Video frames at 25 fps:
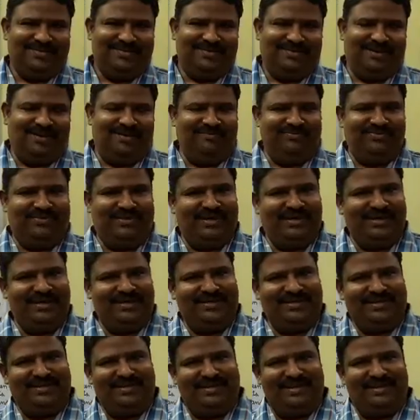of
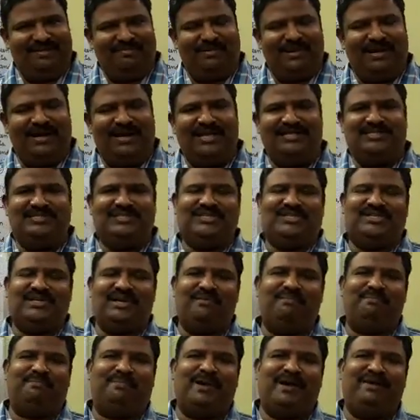the
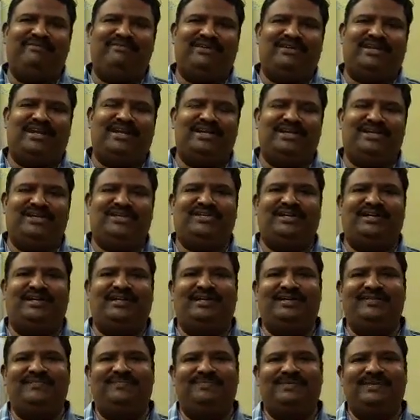liberalization, privatization
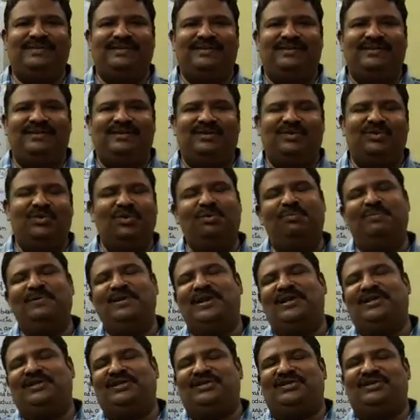and
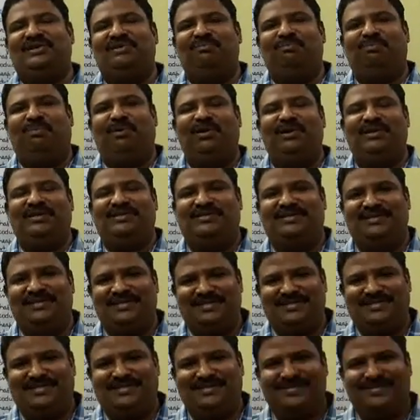globalization
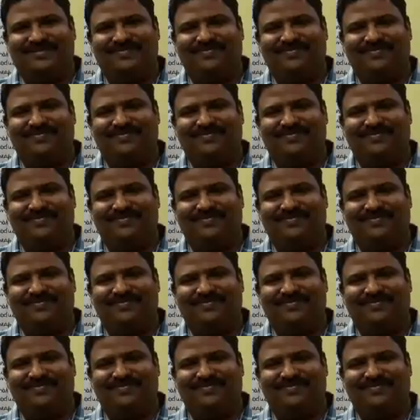policies.